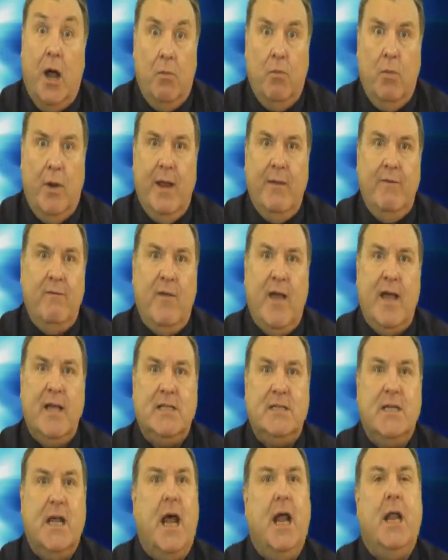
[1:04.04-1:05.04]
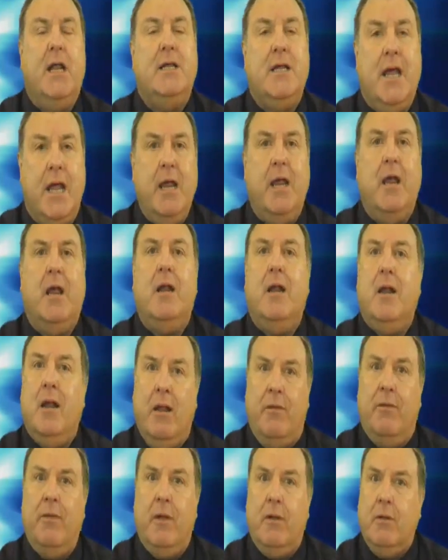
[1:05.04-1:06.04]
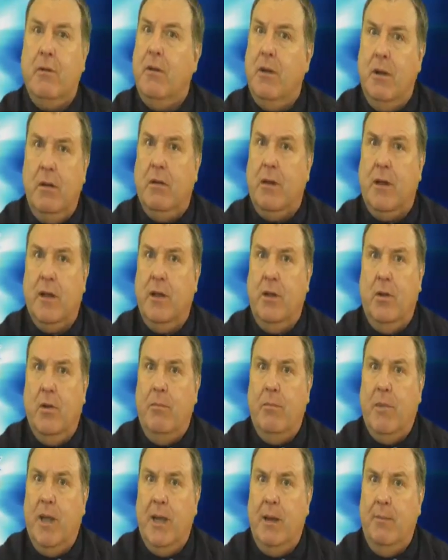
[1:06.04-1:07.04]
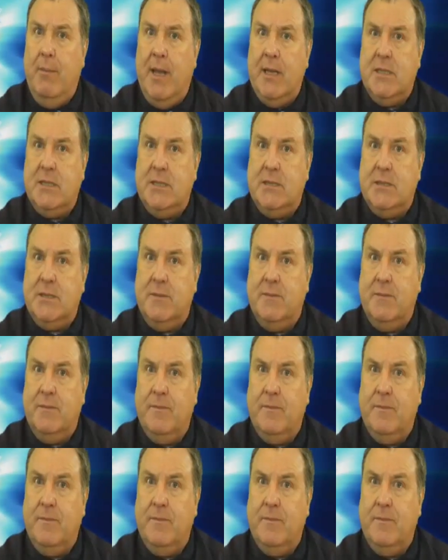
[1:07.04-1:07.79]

and reinvest and take another good look at your money matters.